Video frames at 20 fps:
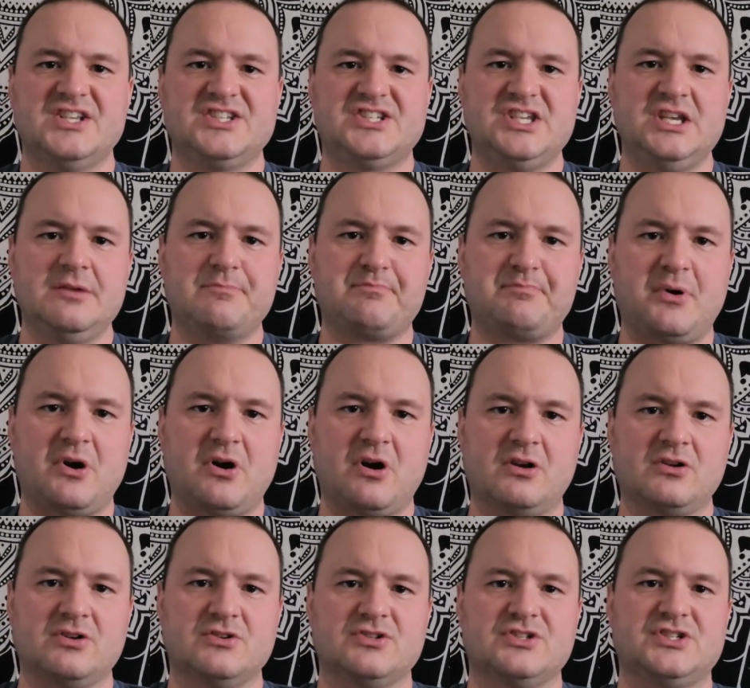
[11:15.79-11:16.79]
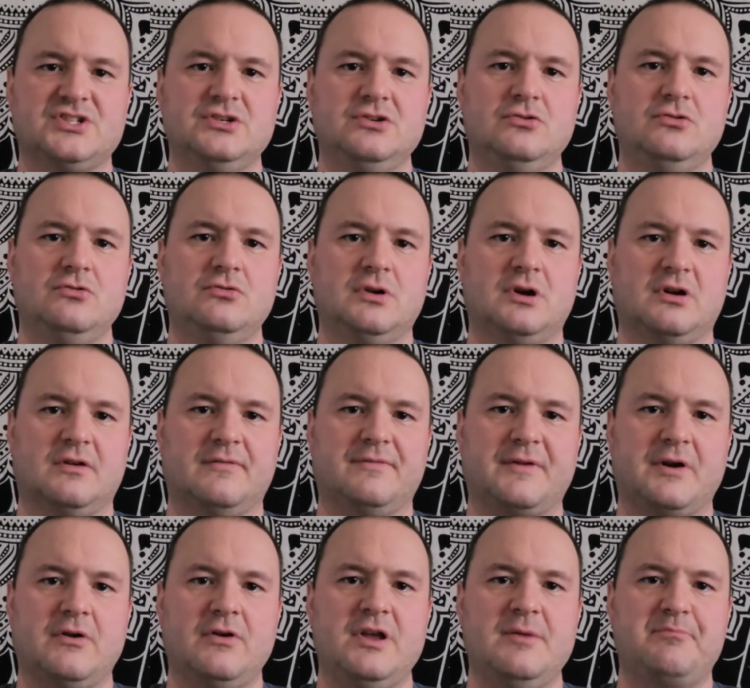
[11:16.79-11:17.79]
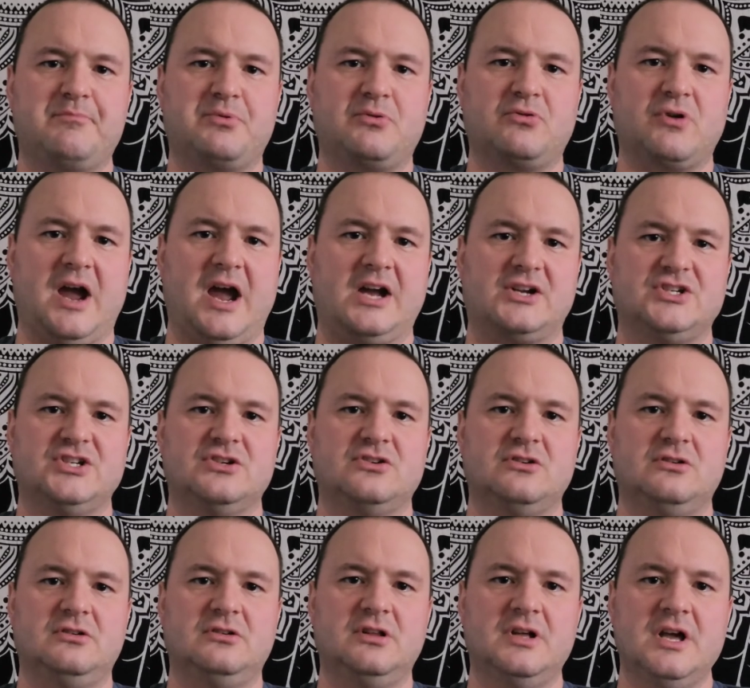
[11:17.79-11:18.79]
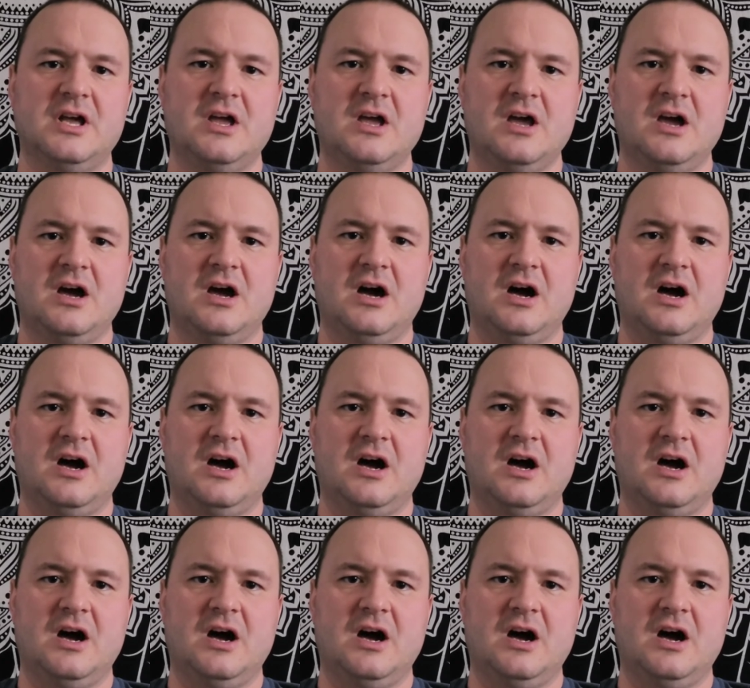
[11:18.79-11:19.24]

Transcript: seek partners who are very practical,